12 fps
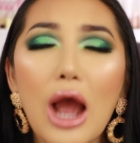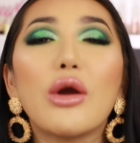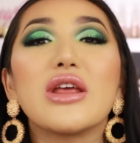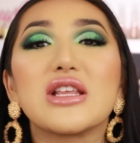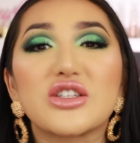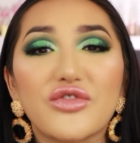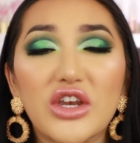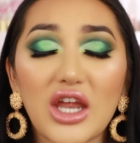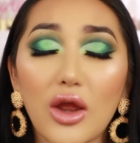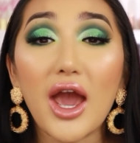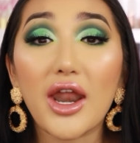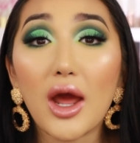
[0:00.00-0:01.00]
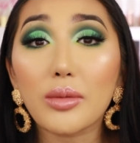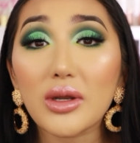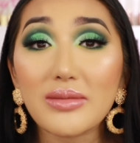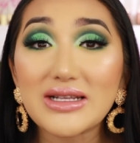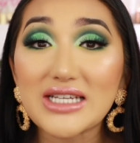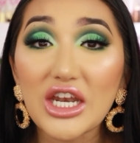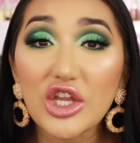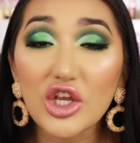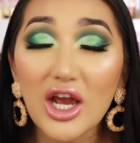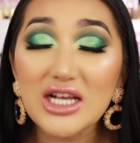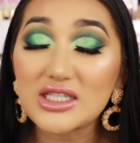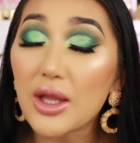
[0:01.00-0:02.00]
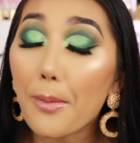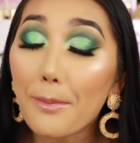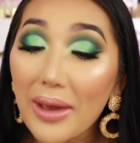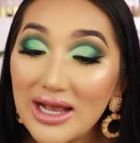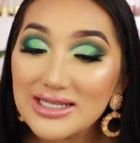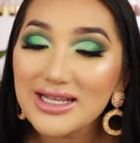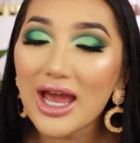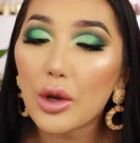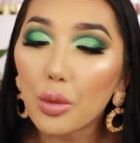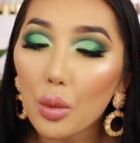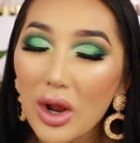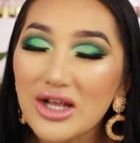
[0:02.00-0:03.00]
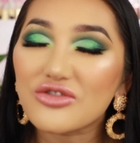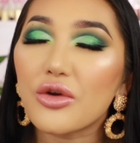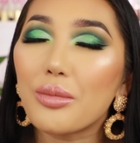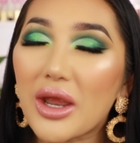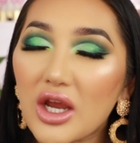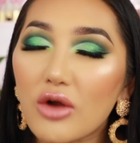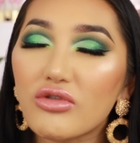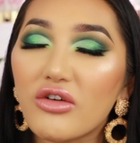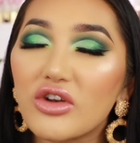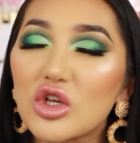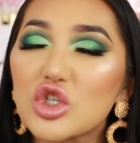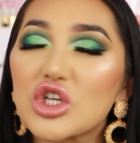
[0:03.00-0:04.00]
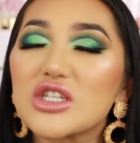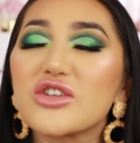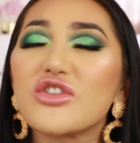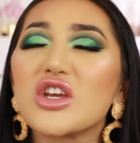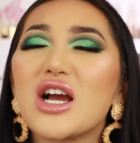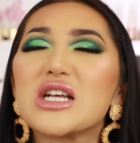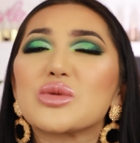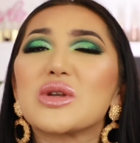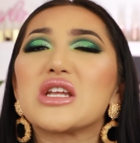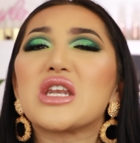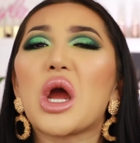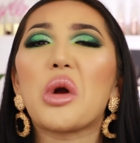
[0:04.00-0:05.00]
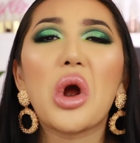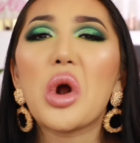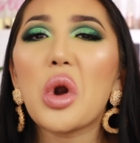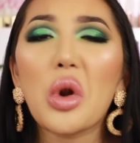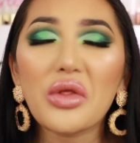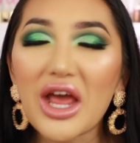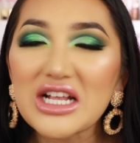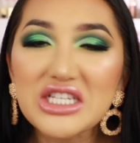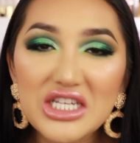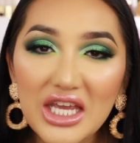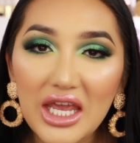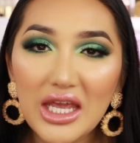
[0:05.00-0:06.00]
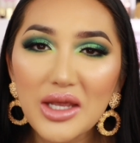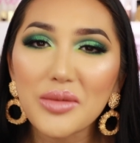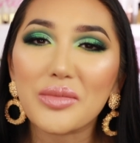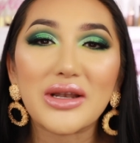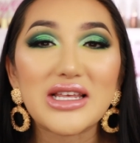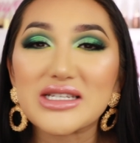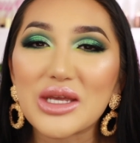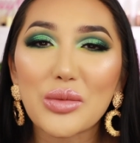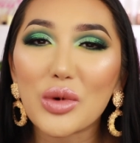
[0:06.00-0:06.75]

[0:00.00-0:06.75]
out in this video, and I'm going to be telling you guys the best and worst from Makeup Revolution. So if you guys want to know all that tea, please keep